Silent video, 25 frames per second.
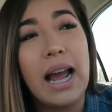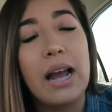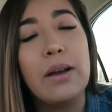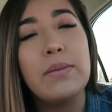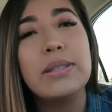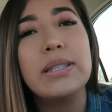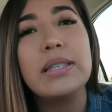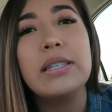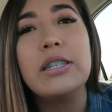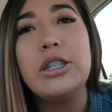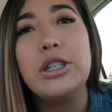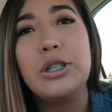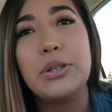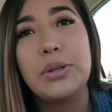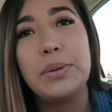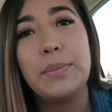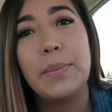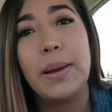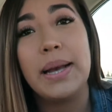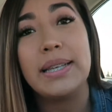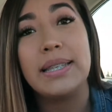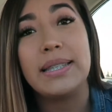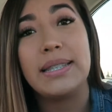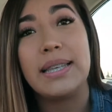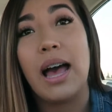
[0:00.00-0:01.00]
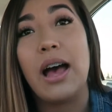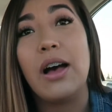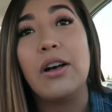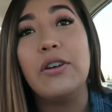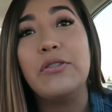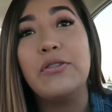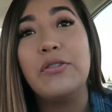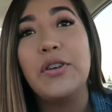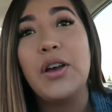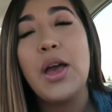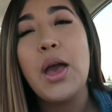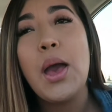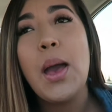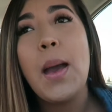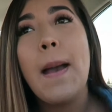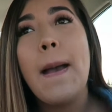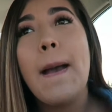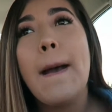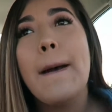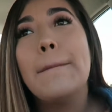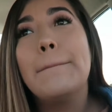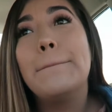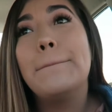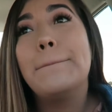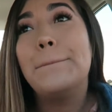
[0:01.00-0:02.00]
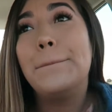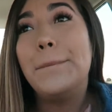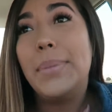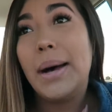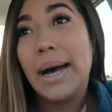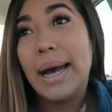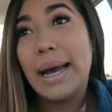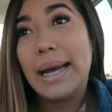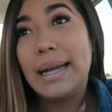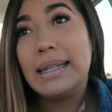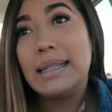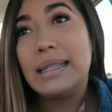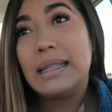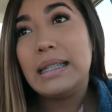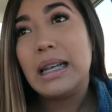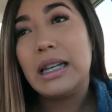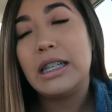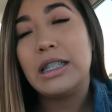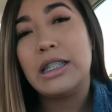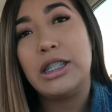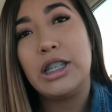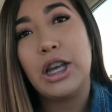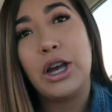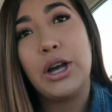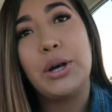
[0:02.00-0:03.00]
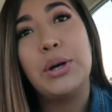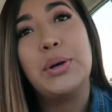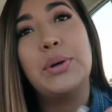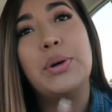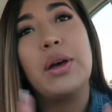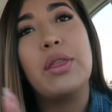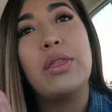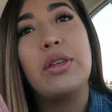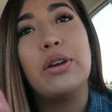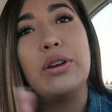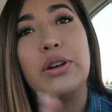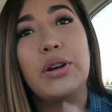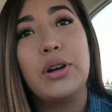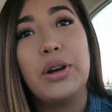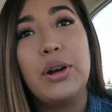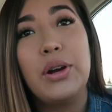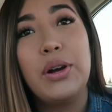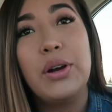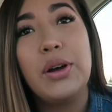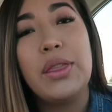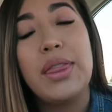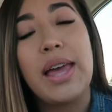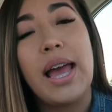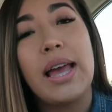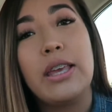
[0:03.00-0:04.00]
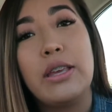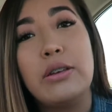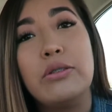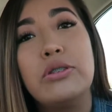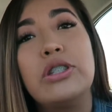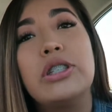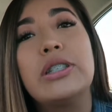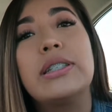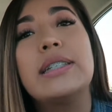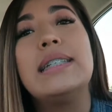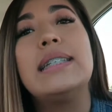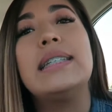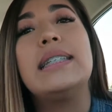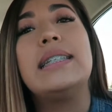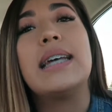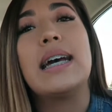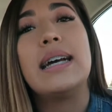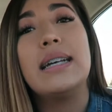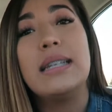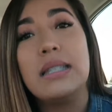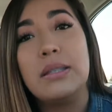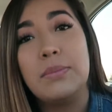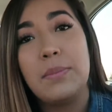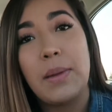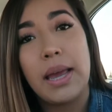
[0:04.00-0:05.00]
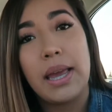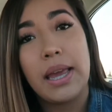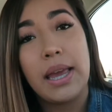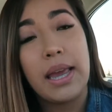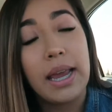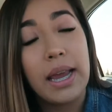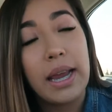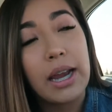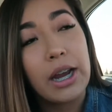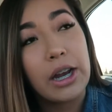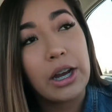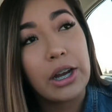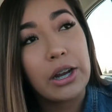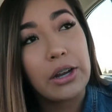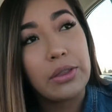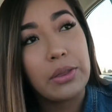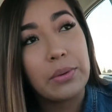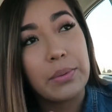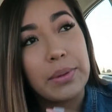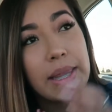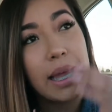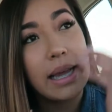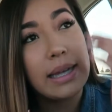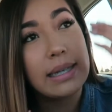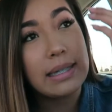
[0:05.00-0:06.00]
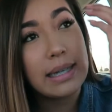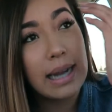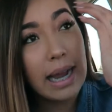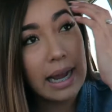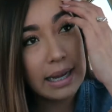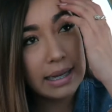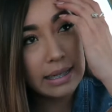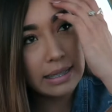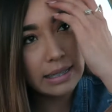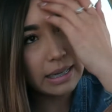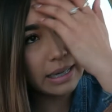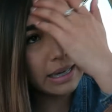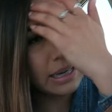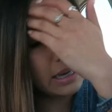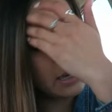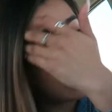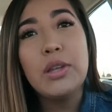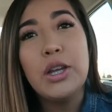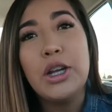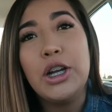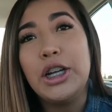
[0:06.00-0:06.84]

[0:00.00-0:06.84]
I was gonna do it myself, but so the girl that usually does my hair, the one that dyes it,